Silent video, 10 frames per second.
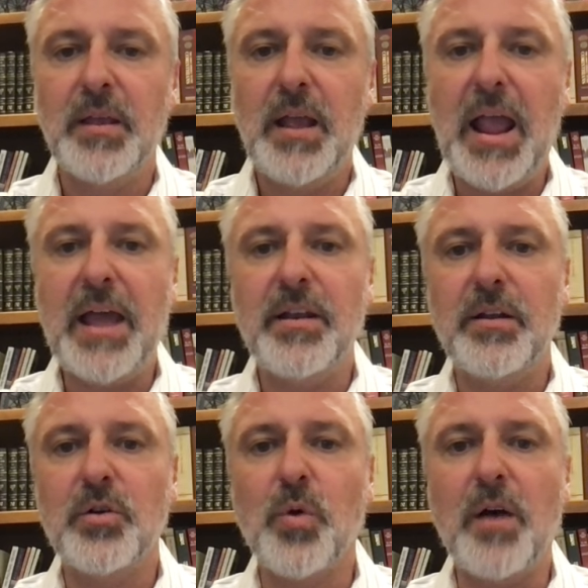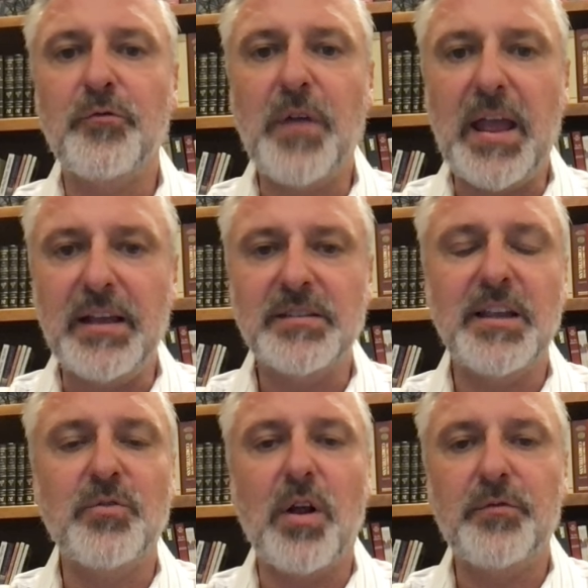And graphe, say
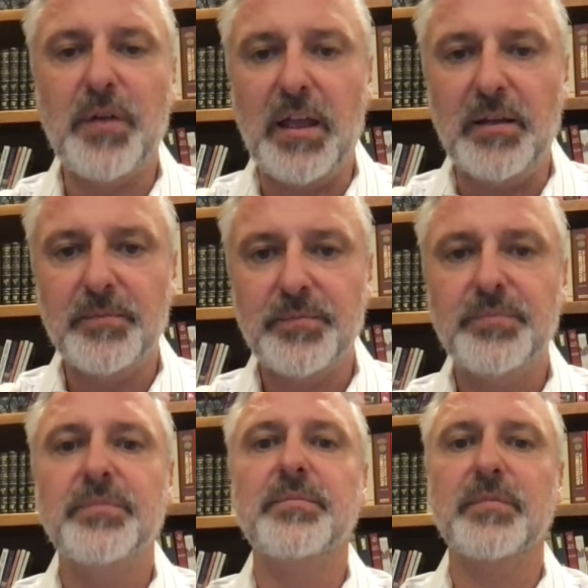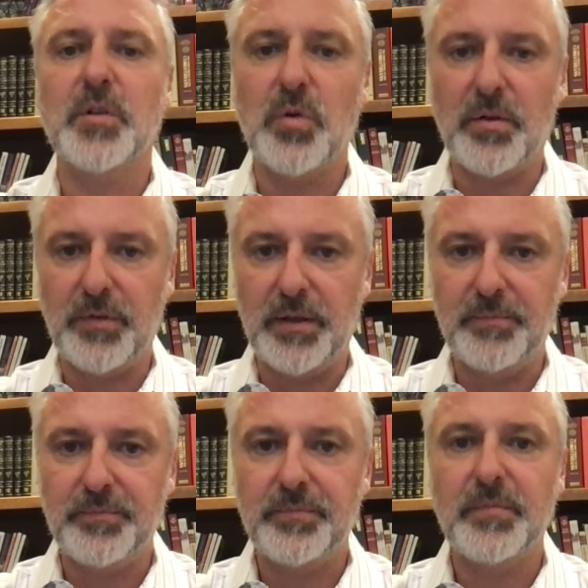graphe. Graphe.
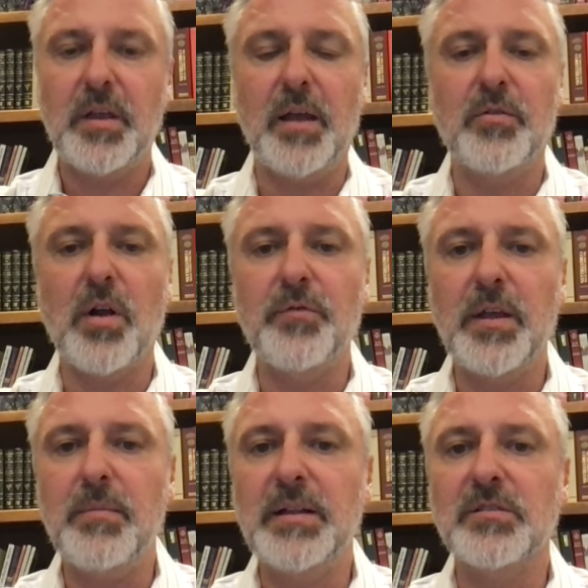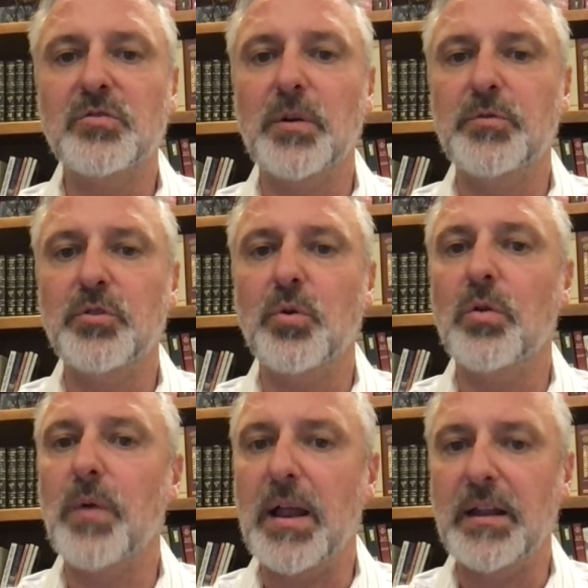Okay, graphe means scripture or
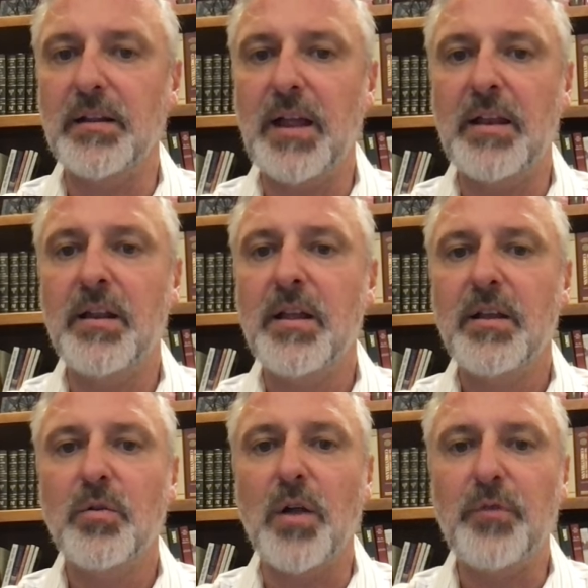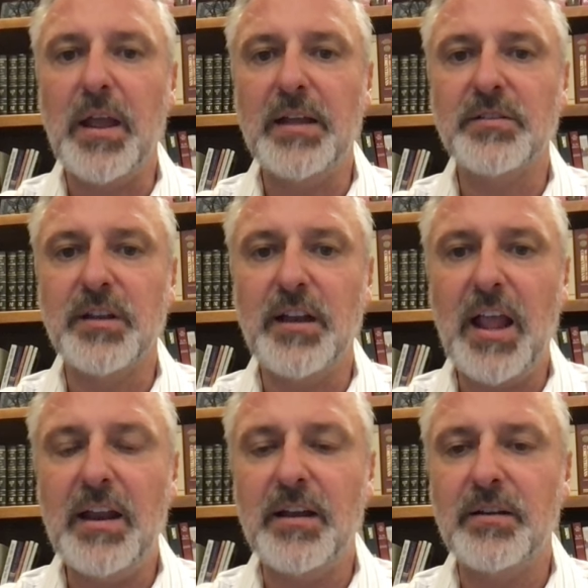writing. And graphe ends in an
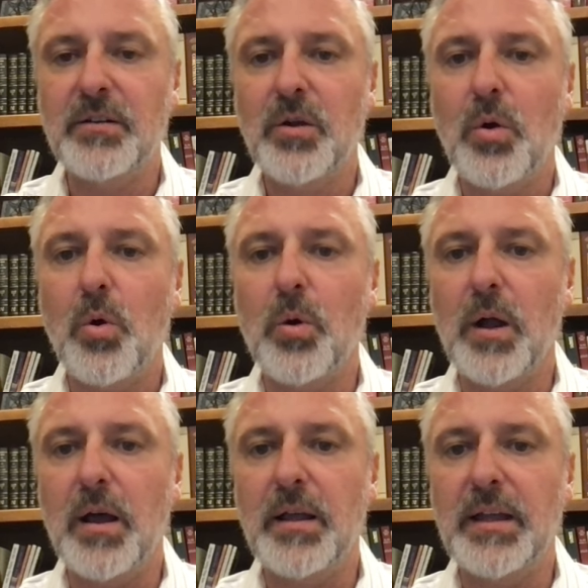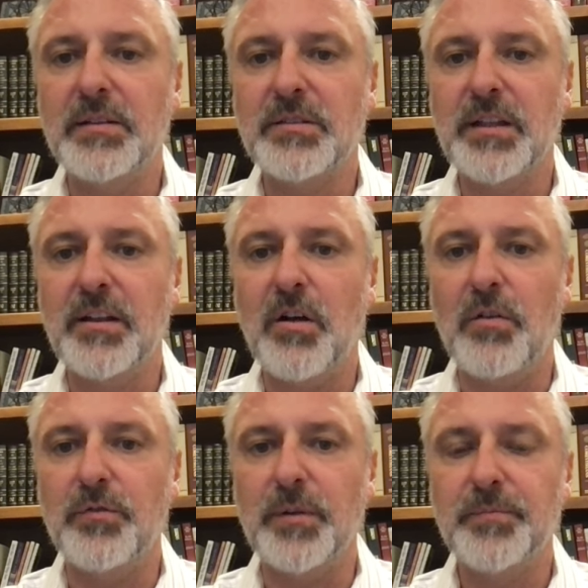eta, hora ends in an
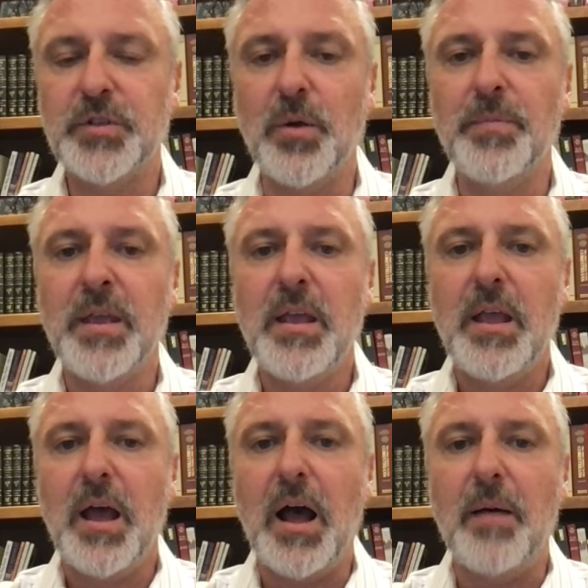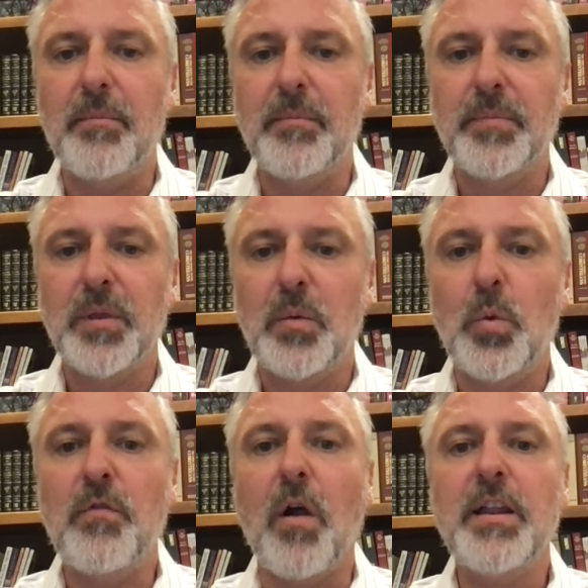alpha. So we've already